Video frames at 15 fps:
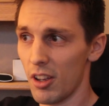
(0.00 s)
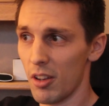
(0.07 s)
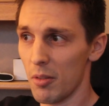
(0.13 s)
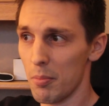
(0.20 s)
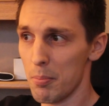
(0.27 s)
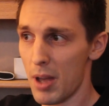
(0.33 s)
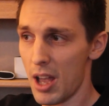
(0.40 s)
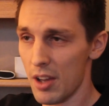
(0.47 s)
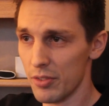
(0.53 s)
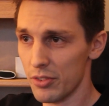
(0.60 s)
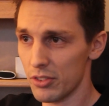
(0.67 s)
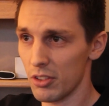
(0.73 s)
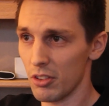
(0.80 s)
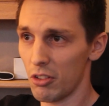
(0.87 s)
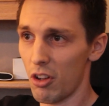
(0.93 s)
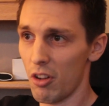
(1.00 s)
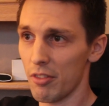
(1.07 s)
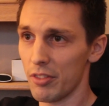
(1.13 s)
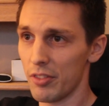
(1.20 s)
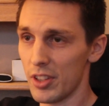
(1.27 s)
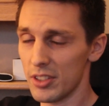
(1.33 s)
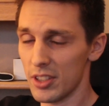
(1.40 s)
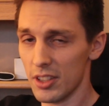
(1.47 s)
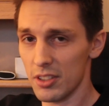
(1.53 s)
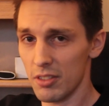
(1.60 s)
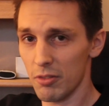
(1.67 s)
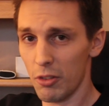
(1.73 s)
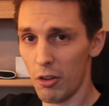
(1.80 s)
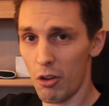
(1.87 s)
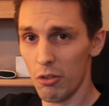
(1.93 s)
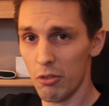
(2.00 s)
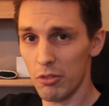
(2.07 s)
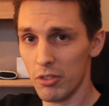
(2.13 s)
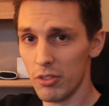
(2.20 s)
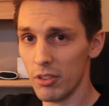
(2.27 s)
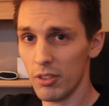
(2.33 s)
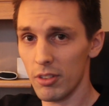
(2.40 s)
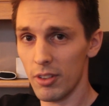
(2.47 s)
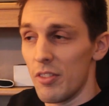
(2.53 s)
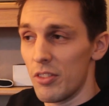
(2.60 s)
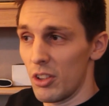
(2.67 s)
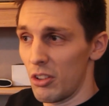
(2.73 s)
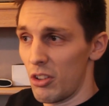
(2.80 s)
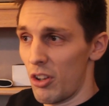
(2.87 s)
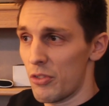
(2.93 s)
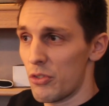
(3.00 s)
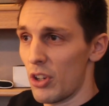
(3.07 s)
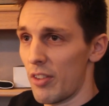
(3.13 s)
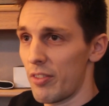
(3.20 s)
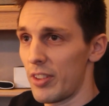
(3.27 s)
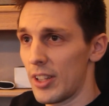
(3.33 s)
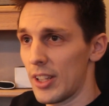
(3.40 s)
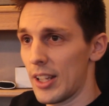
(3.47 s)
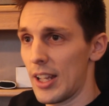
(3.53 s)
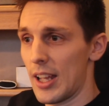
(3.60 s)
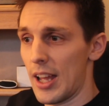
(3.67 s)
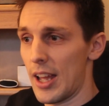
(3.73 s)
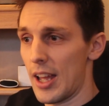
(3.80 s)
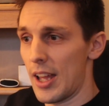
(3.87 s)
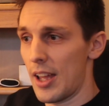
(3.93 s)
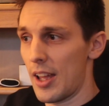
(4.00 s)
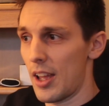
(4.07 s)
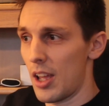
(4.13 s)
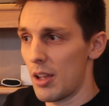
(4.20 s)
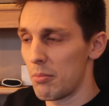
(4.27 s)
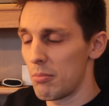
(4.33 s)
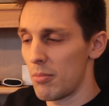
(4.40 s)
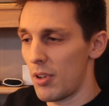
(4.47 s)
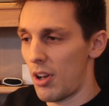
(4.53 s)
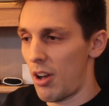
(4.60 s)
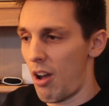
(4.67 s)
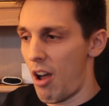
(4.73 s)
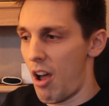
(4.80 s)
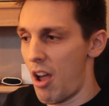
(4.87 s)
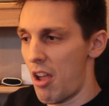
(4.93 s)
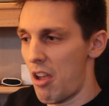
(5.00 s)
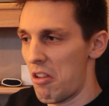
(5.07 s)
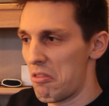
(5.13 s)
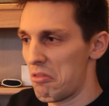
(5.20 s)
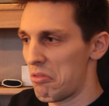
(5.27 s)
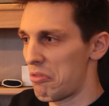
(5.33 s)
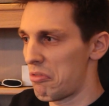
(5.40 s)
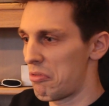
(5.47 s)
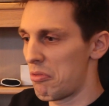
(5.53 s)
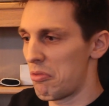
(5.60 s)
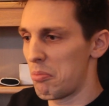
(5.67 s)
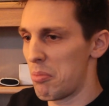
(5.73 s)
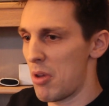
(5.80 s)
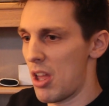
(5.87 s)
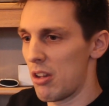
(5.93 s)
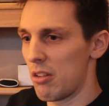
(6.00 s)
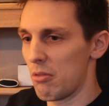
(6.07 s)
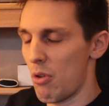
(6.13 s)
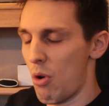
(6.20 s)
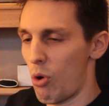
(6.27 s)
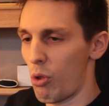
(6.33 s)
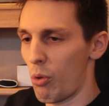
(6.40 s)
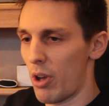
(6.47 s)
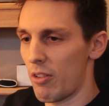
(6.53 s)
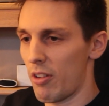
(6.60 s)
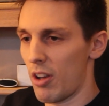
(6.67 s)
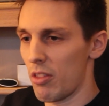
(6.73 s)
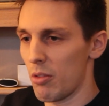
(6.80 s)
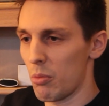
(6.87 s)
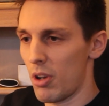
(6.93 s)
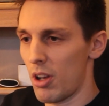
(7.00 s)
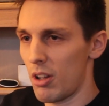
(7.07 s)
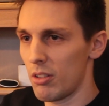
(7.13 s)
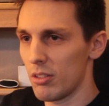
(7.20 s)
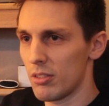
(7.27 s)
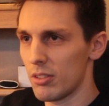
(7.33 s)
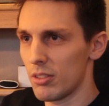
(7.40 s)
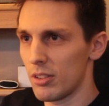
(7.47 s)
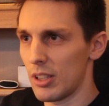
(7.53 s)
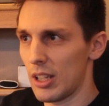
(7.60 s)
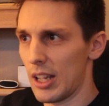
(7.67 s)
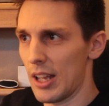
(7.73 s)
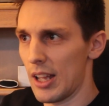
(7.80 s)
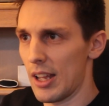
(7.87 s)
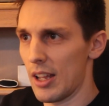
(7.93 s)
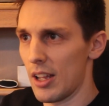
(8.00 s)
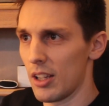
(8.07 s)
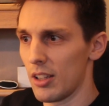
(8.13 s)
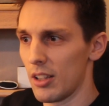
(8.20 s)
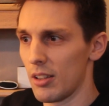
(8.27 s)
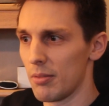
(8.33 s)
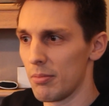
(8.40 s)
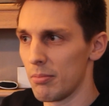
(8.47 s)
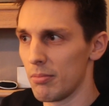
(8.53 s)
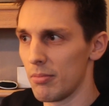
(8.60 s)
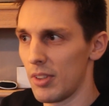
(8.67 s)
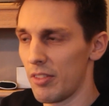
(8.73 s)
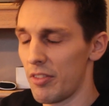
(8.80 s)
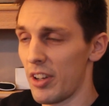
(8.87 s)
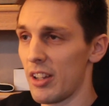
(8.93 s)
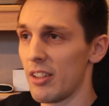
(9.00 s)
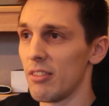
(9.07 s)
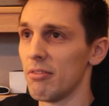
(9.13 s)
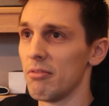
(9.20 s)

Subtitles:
maths and a lot of physics involved. I've done a lot of travelling. I've been all the way around the world. In fact,